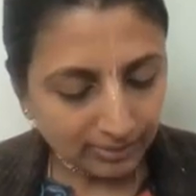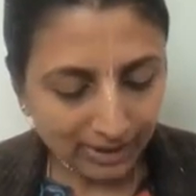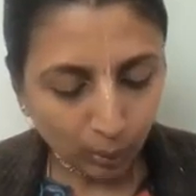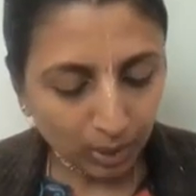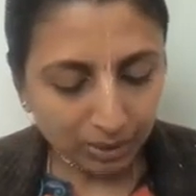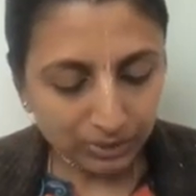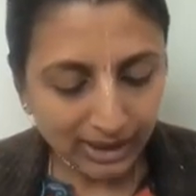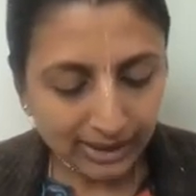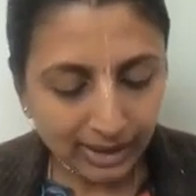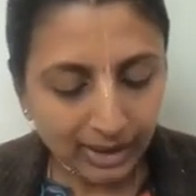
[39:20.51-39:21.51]
That's what you
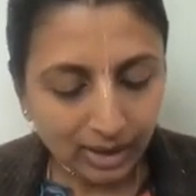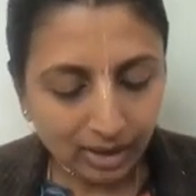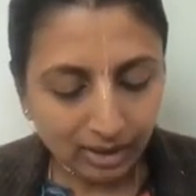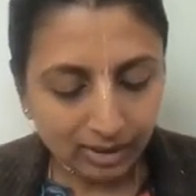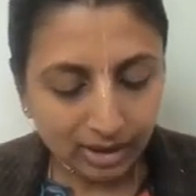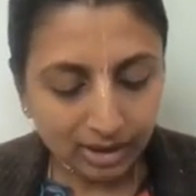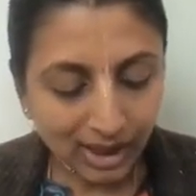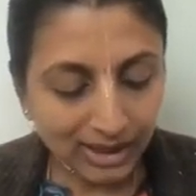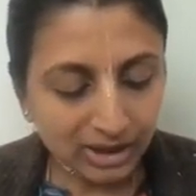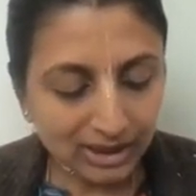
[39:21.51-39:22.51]
said.
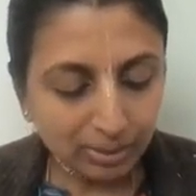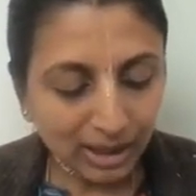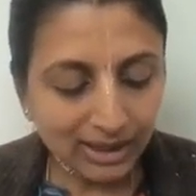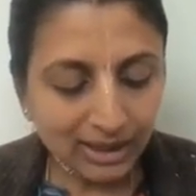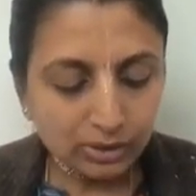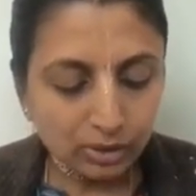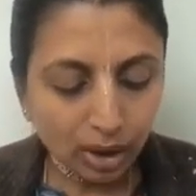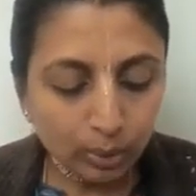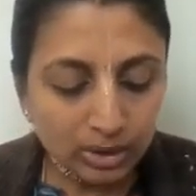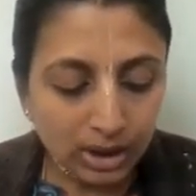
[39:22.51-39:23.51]
Dhritarashtra's maintenance,
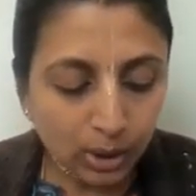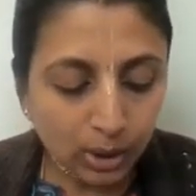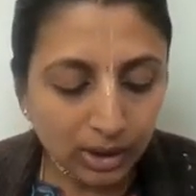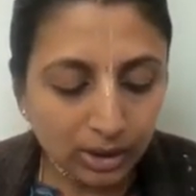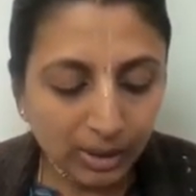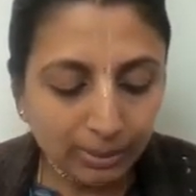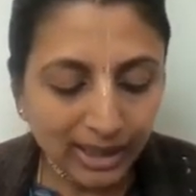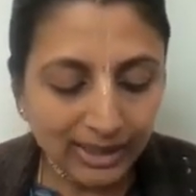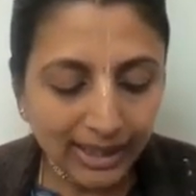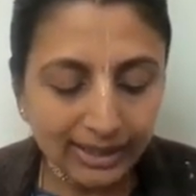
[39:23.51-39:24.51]
how is he going to be
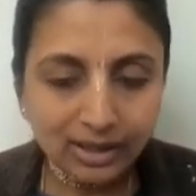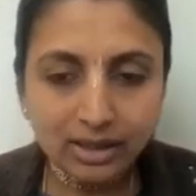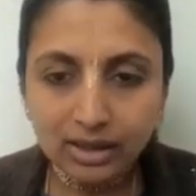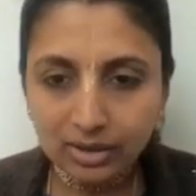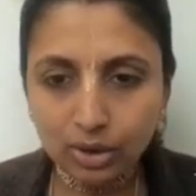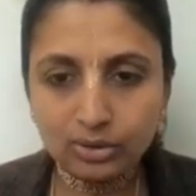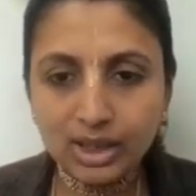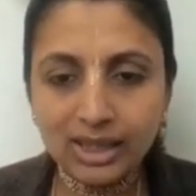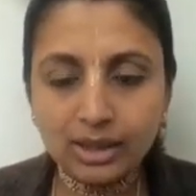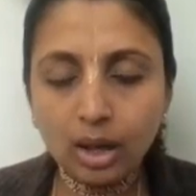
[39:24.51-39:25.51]
maintained? You're
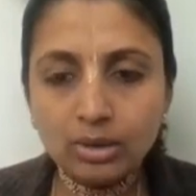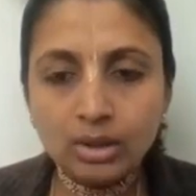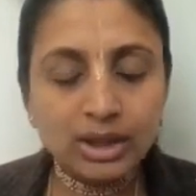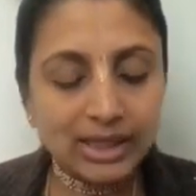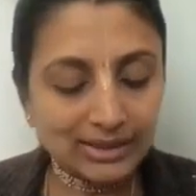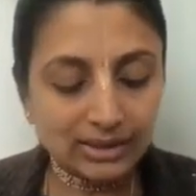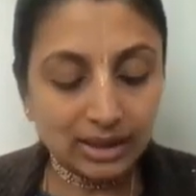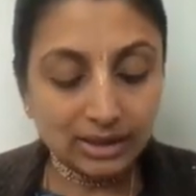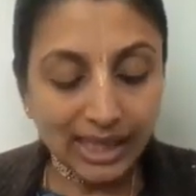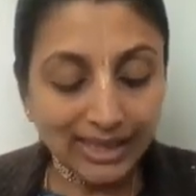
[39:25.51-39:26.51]
saying now, yes,
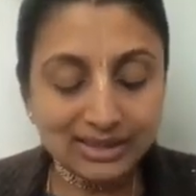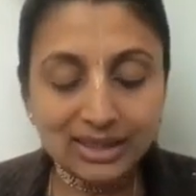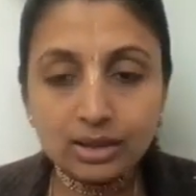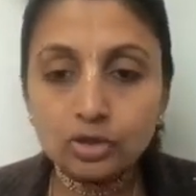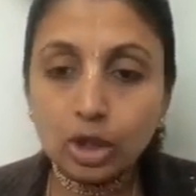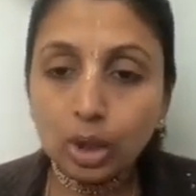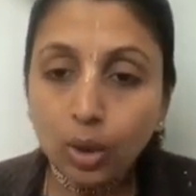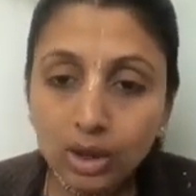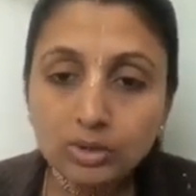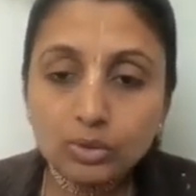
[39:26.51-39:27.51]
the answer is the
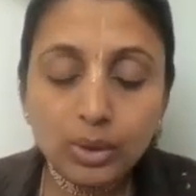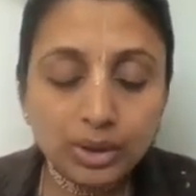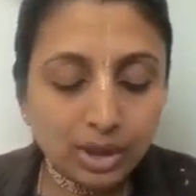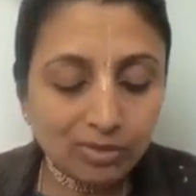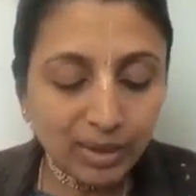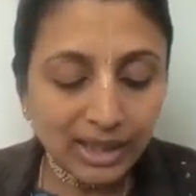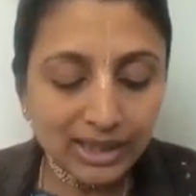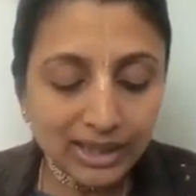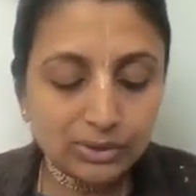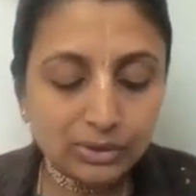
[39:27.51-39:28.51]
Lord is going to give
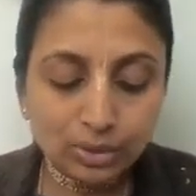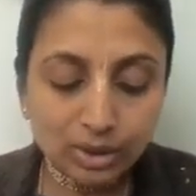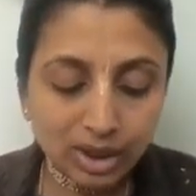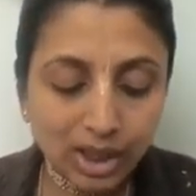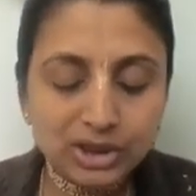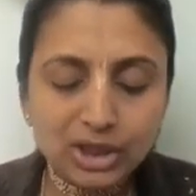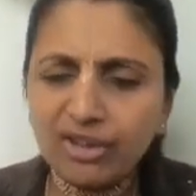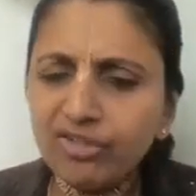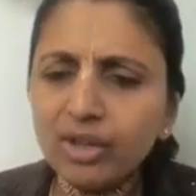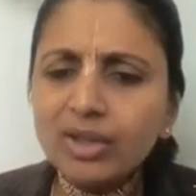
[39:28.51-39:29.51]
maintenance to Dhritarashtra.
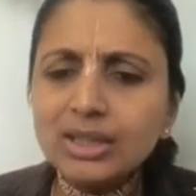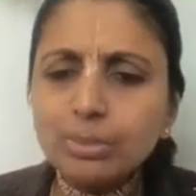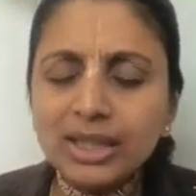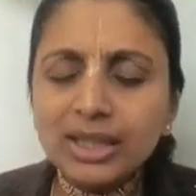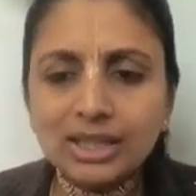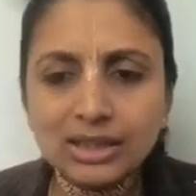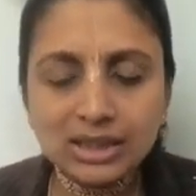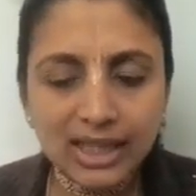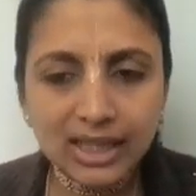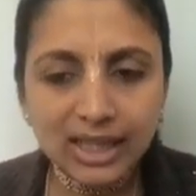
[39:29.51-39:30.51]
Everyone's maintenance
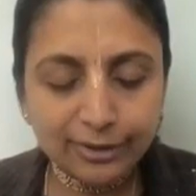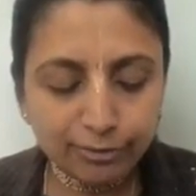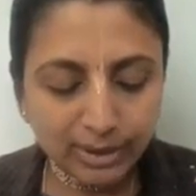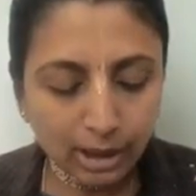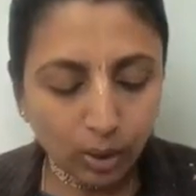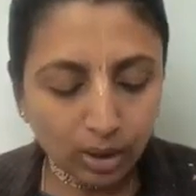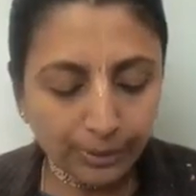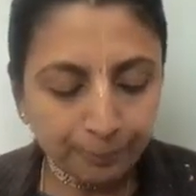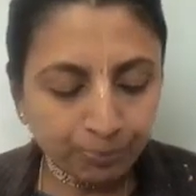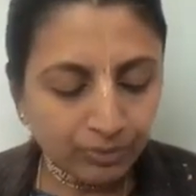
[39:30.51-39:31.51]
is taken care of by the Lord.
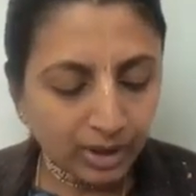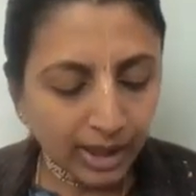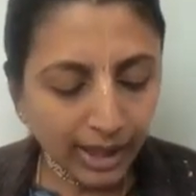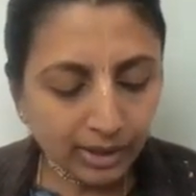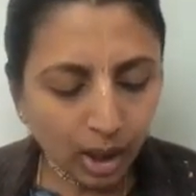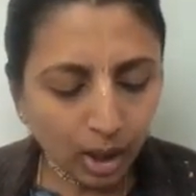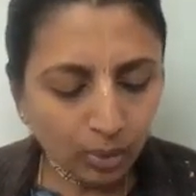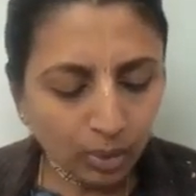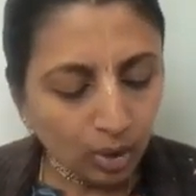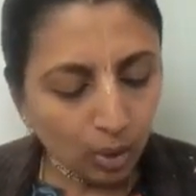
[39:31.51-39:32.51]
And
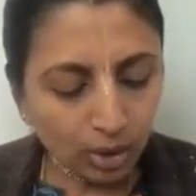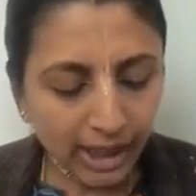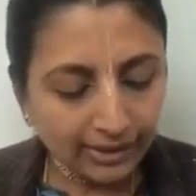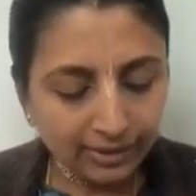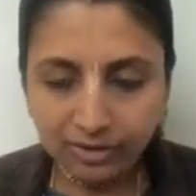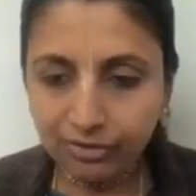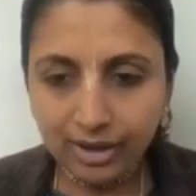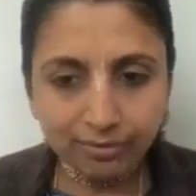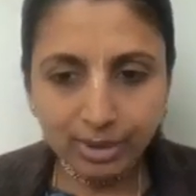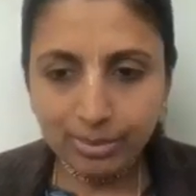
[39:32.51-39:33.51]
now, Okay, if
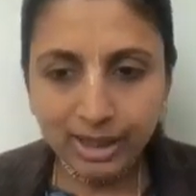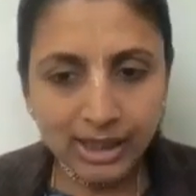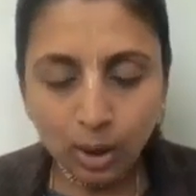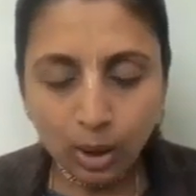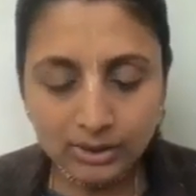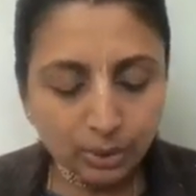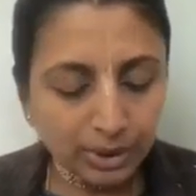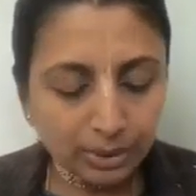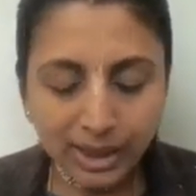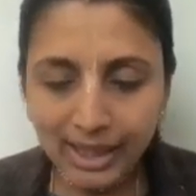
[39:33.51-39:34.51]
everybody Lord is
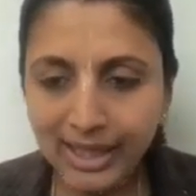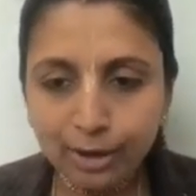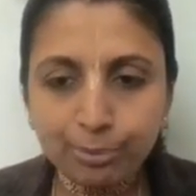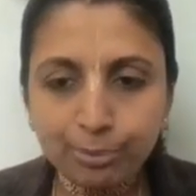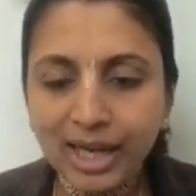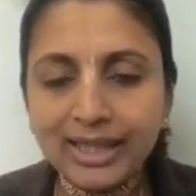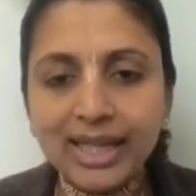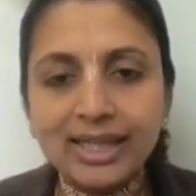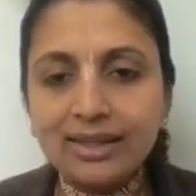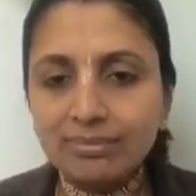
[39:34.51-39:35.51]
going to take care of,
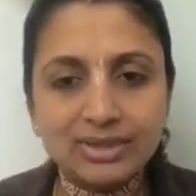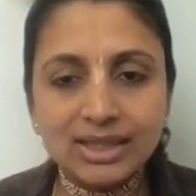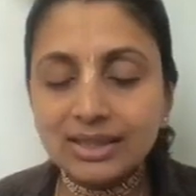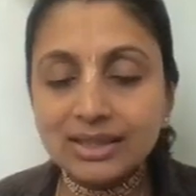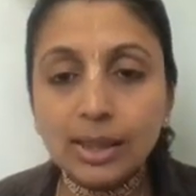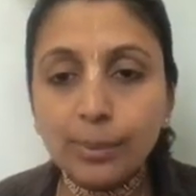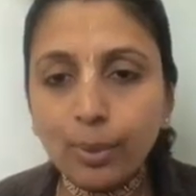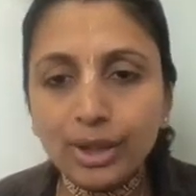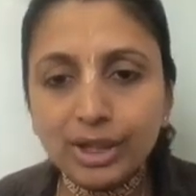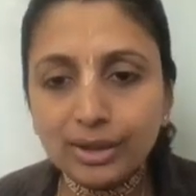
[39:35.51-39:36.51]
maintain. See, this is the
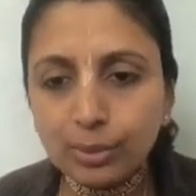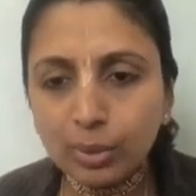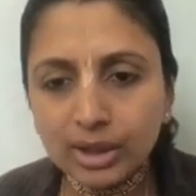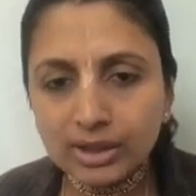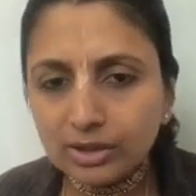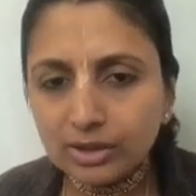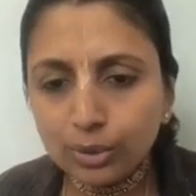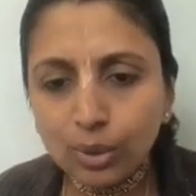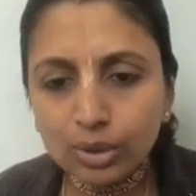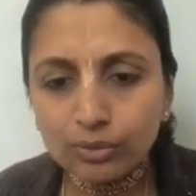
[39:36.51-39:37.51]
point, dear devotees. If
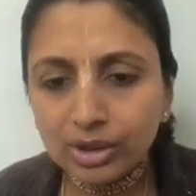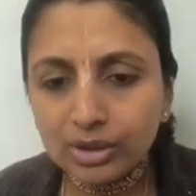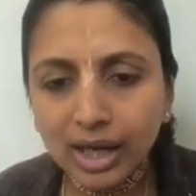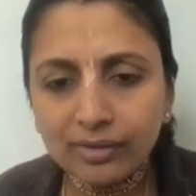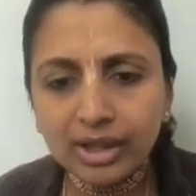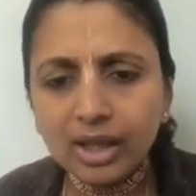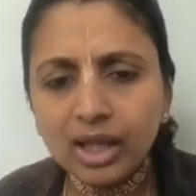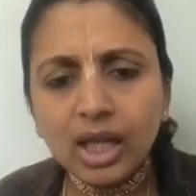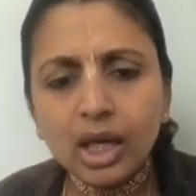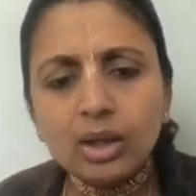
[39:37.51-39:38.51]
you go to Vrindavan,
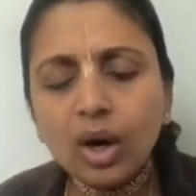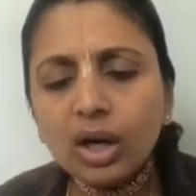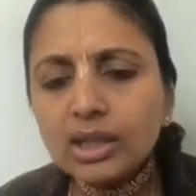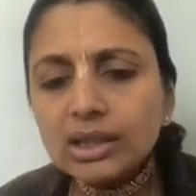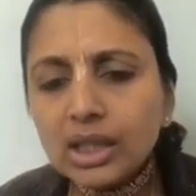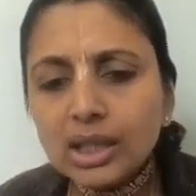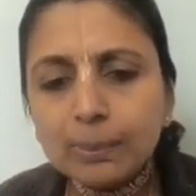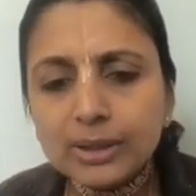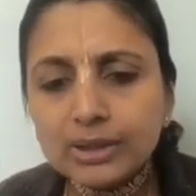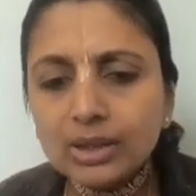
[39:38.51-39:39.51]
not a single
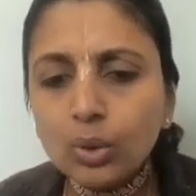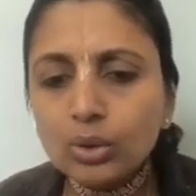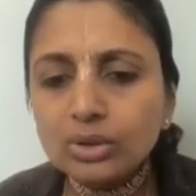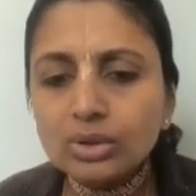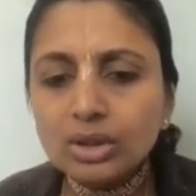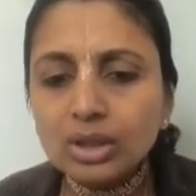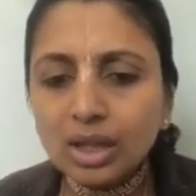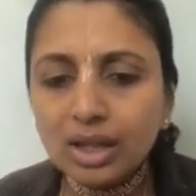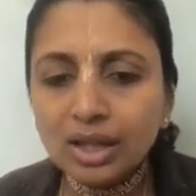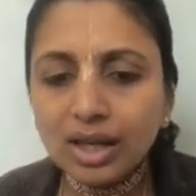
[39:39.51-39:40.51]
person goes
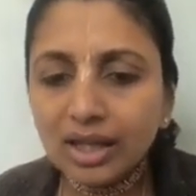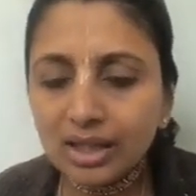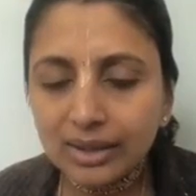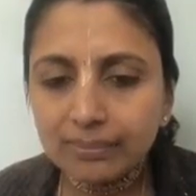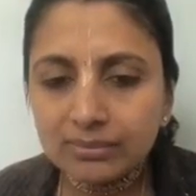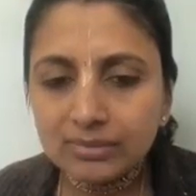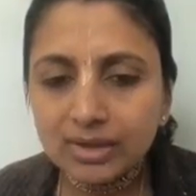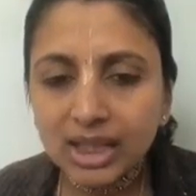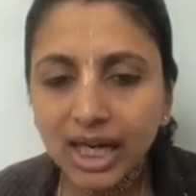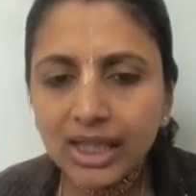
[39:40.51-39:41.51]
hungry,
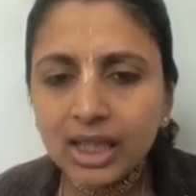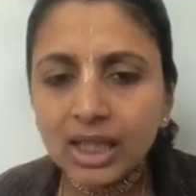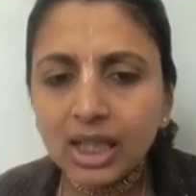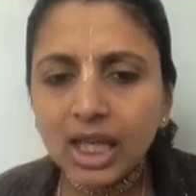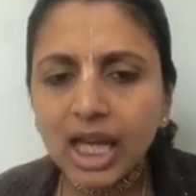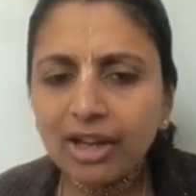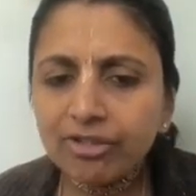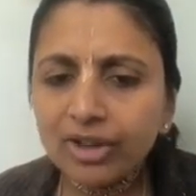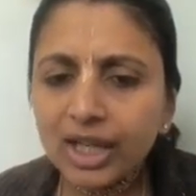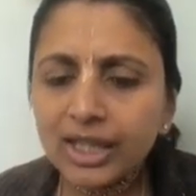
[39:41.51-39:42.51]
right?
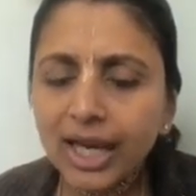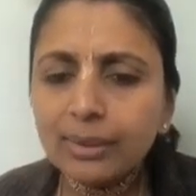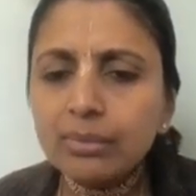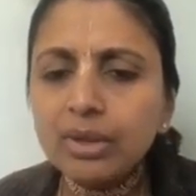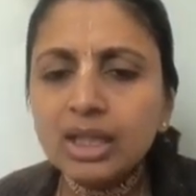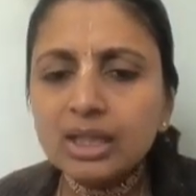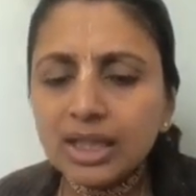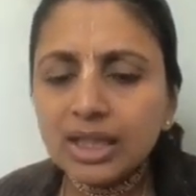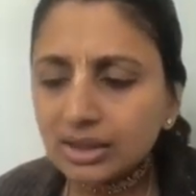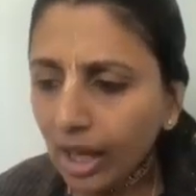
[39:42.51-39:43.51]
Every time
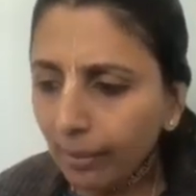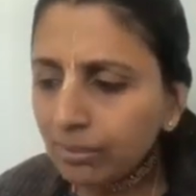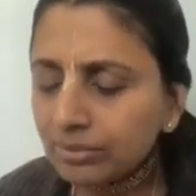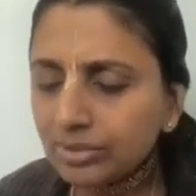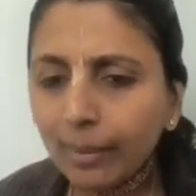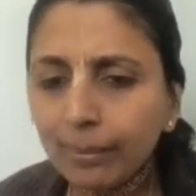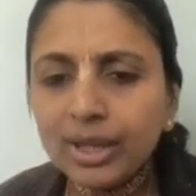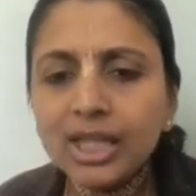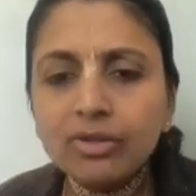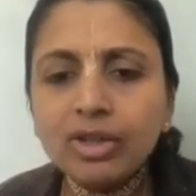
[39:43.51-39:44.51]
there is
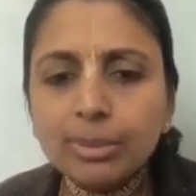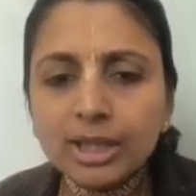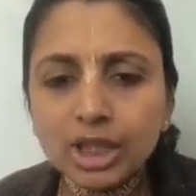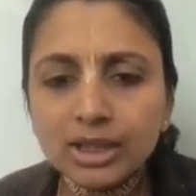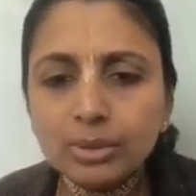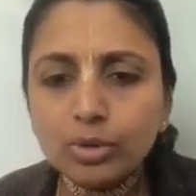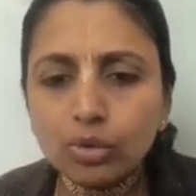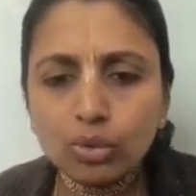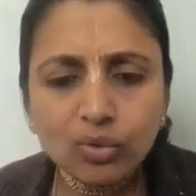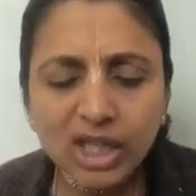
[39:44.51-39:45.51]
somebody giving prasadam to
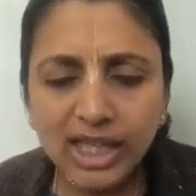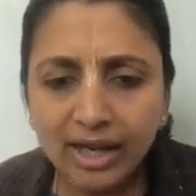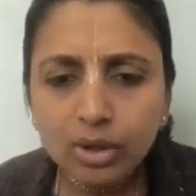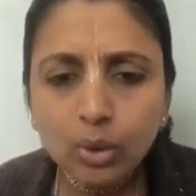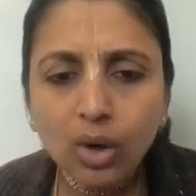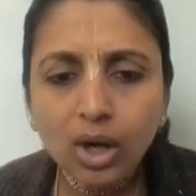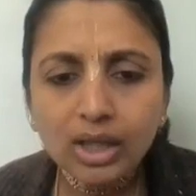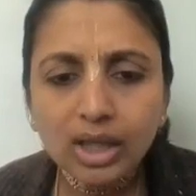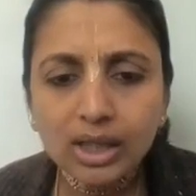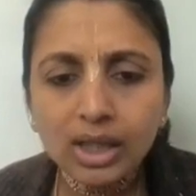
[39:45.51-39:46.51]
you, you will never go
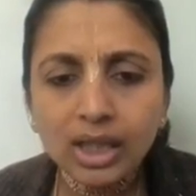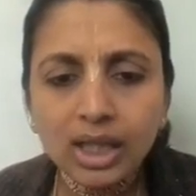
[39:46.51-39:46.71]
hungry.